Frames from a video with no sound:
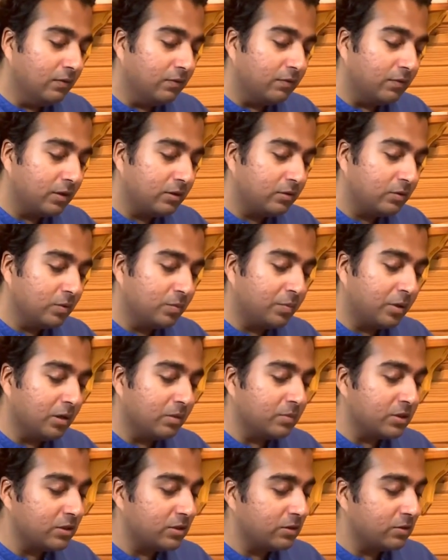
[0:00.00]

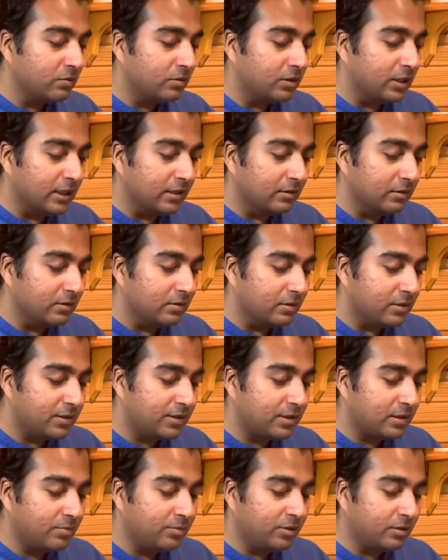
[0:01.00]
Vatupama Sutta, the
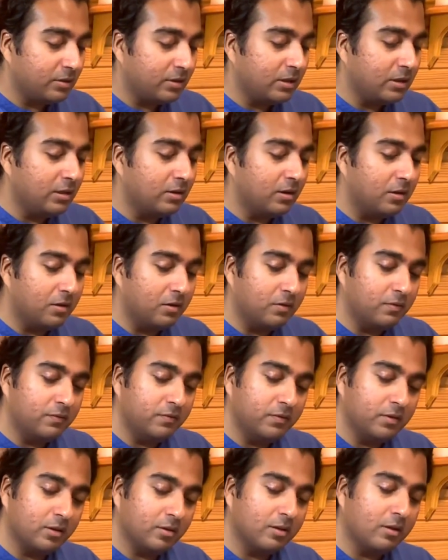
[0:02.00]
simile
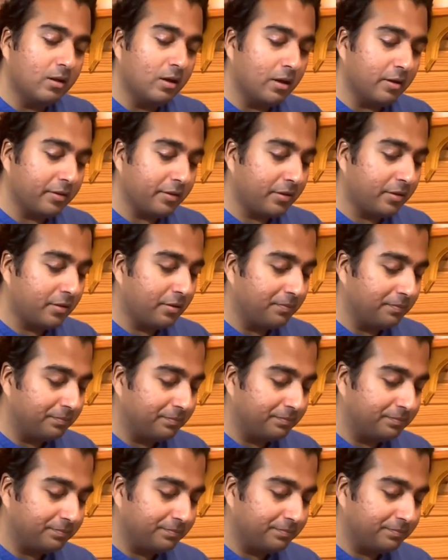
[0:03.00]
of the cloth.